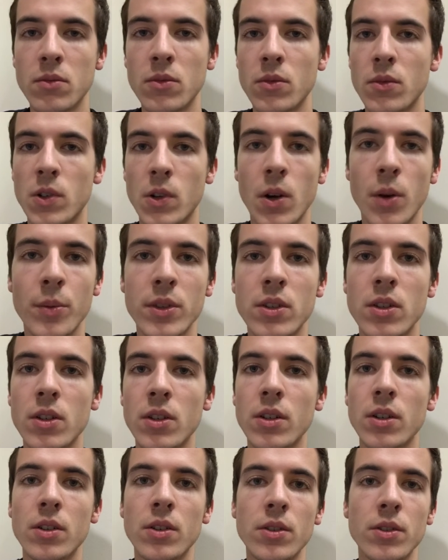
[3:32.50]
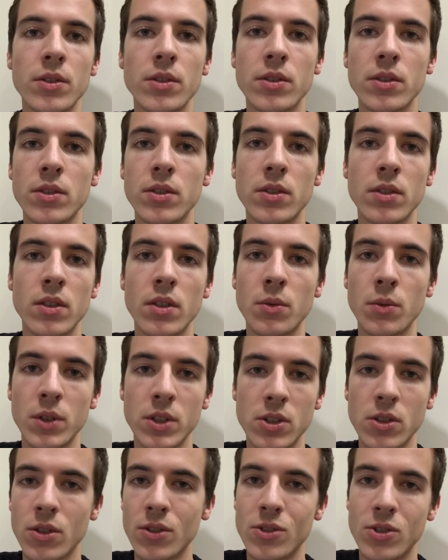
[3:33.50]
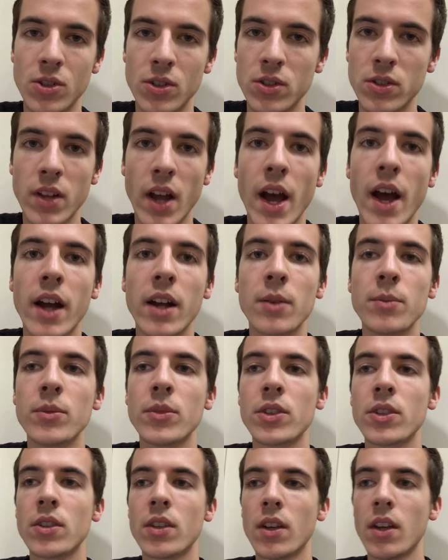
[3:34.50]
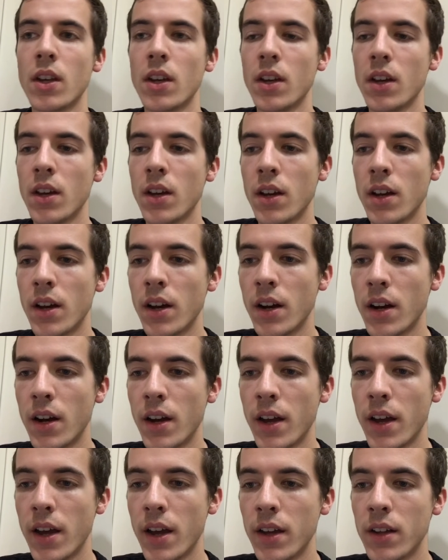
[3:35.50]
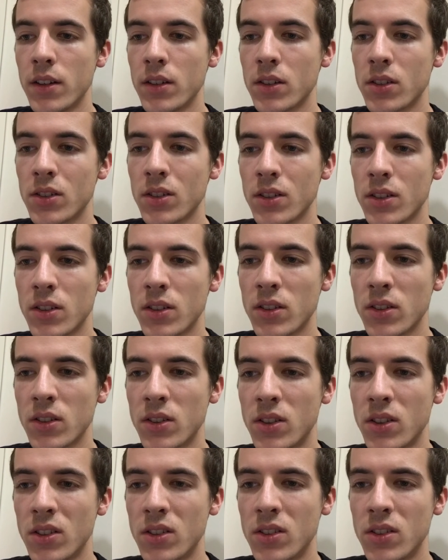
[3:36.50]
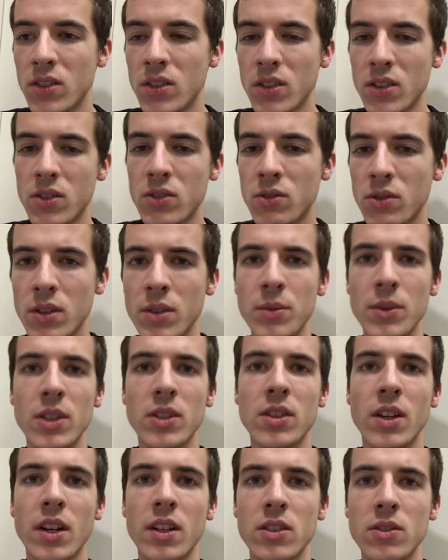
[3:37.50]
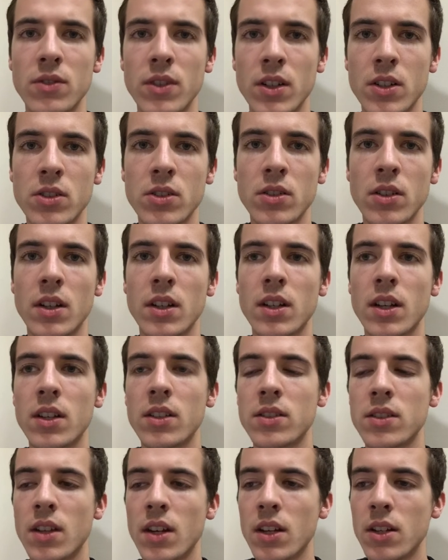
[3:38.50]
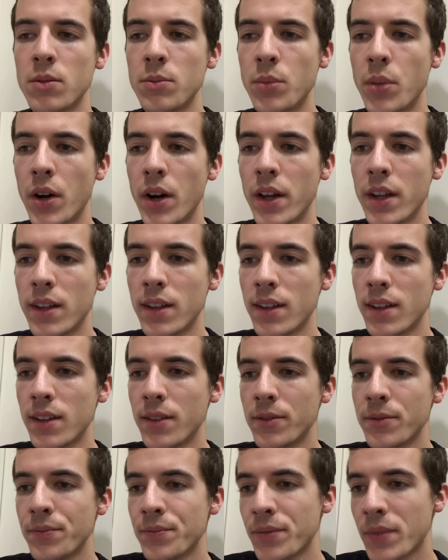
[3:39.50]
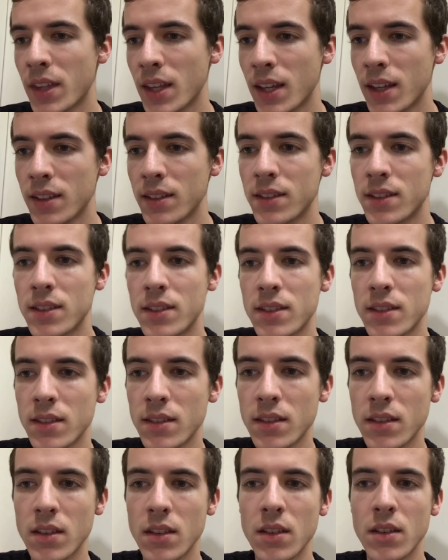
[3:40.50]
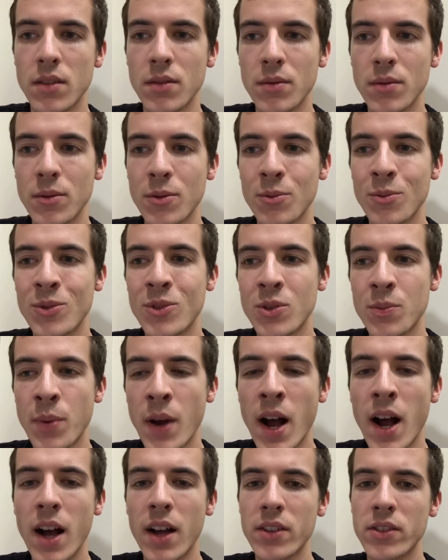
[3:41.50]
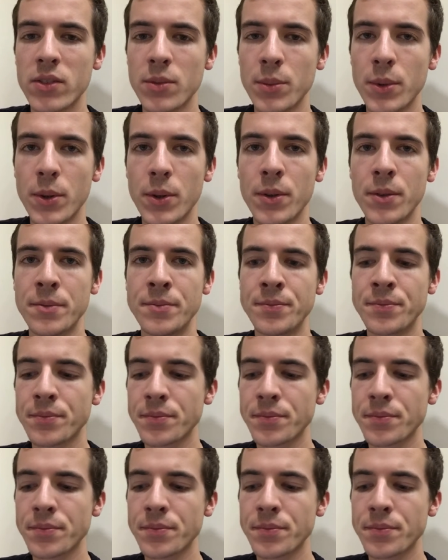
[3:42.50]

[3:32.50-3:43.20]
raw materials, which are just atoms. And this is extremely science fiction, like I said, but it's possible